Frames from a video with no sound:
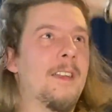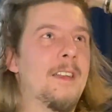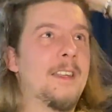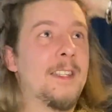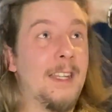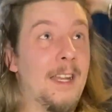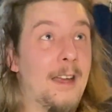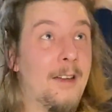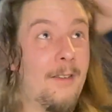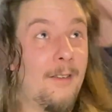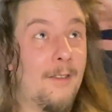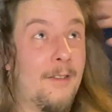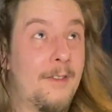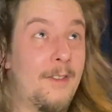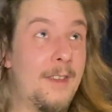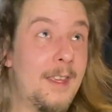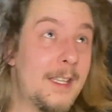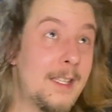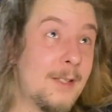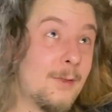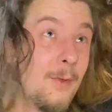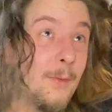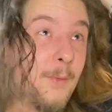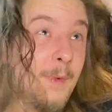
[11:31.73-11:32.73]
So
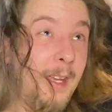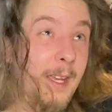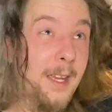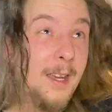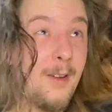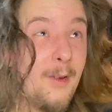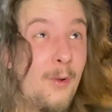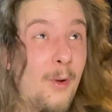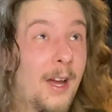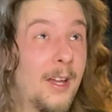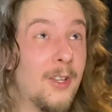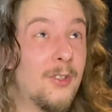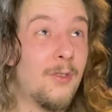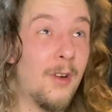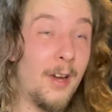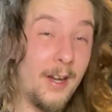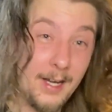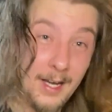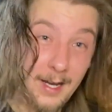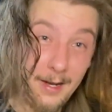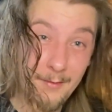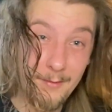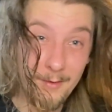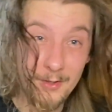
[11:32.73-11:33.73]
this will be quite dry
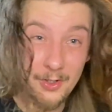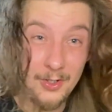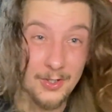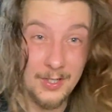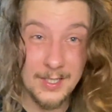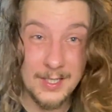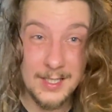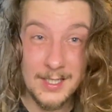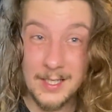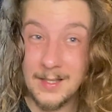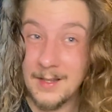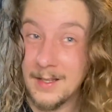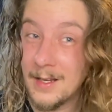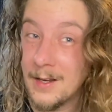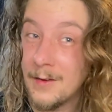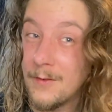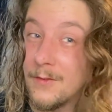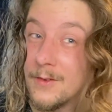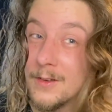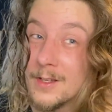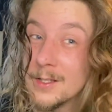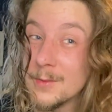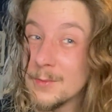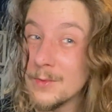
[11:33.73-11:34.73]
now, as you can see the
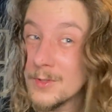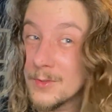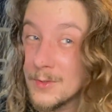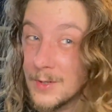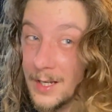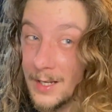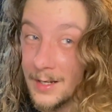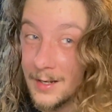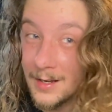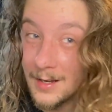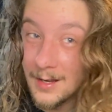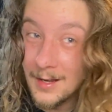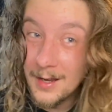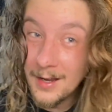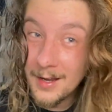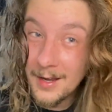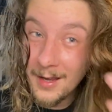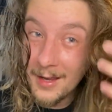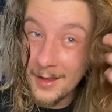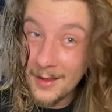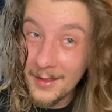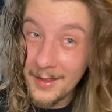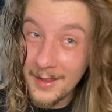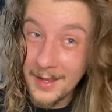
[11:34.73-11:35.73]
difference between
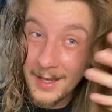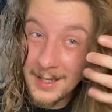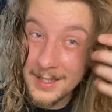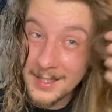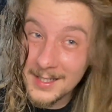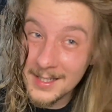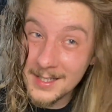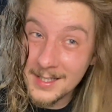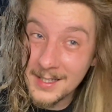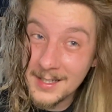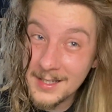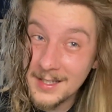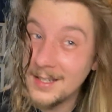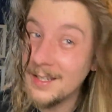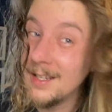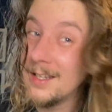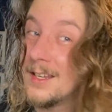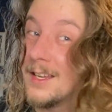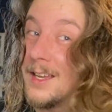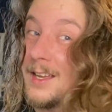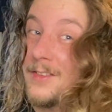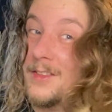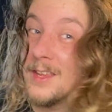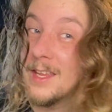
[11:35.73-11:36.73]
this
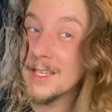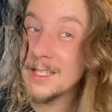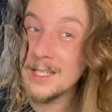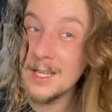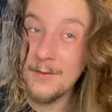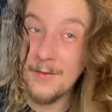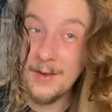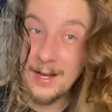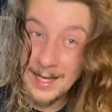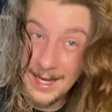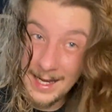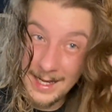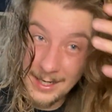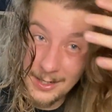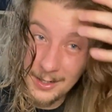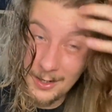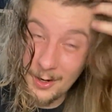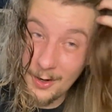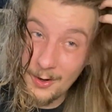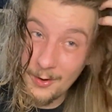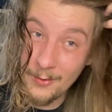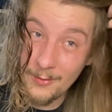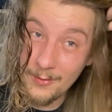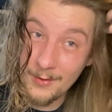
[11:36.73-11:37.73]
and this. If I let it
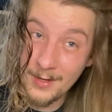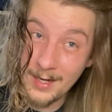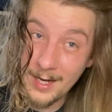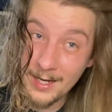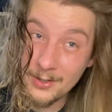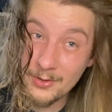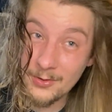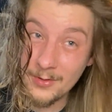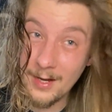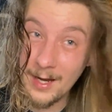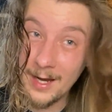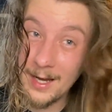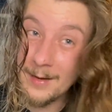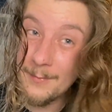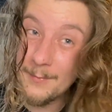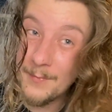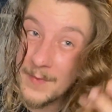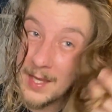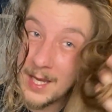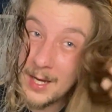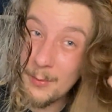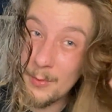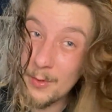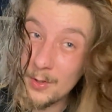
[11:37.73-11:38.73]
go naturally,
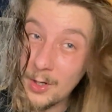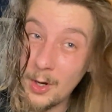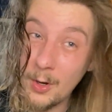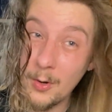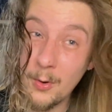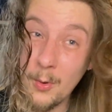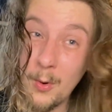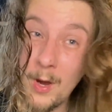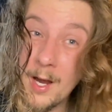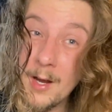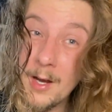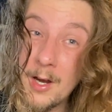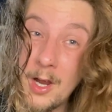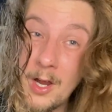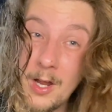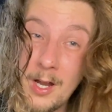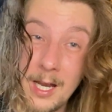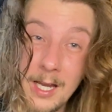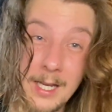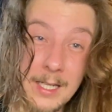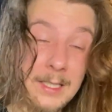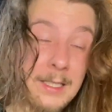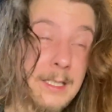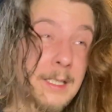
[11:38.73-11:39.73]
it would go quite
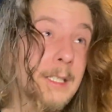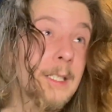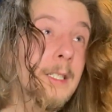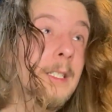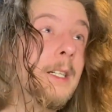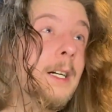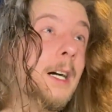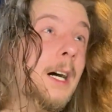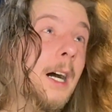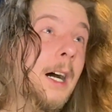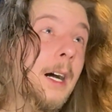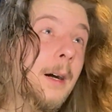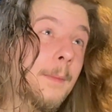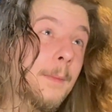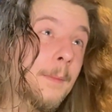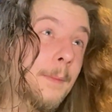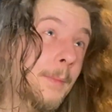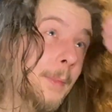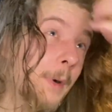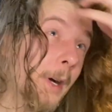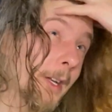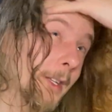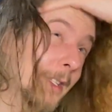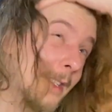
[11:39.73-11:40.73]
curly,
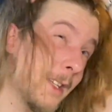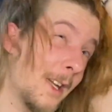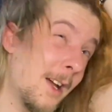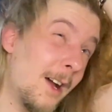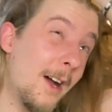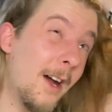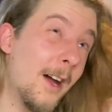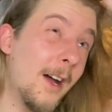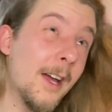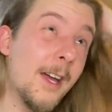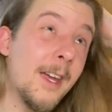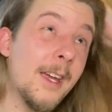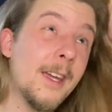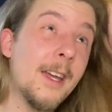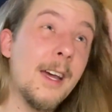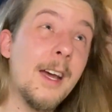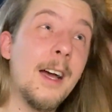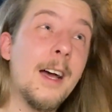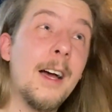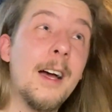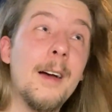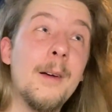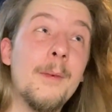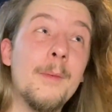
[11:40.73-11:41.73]
but I
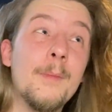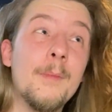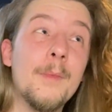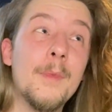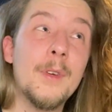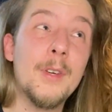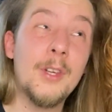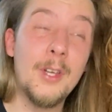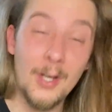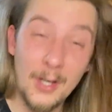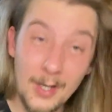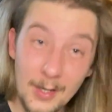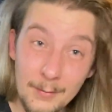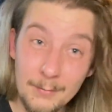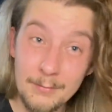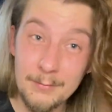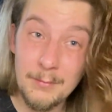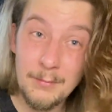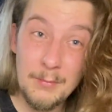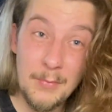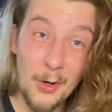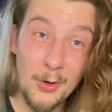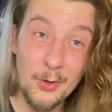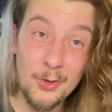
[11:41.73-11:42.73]
am gonna
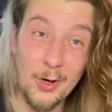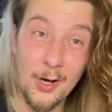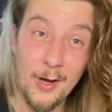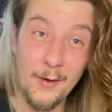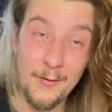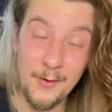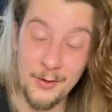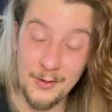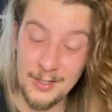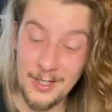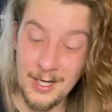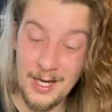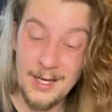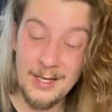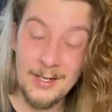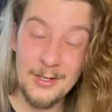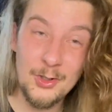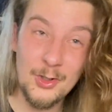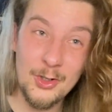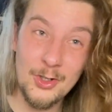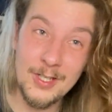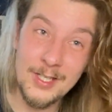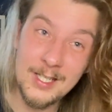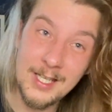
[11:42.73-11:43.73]
blow dry it for you today, as you
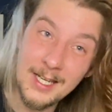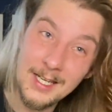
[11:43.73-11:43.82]
can see.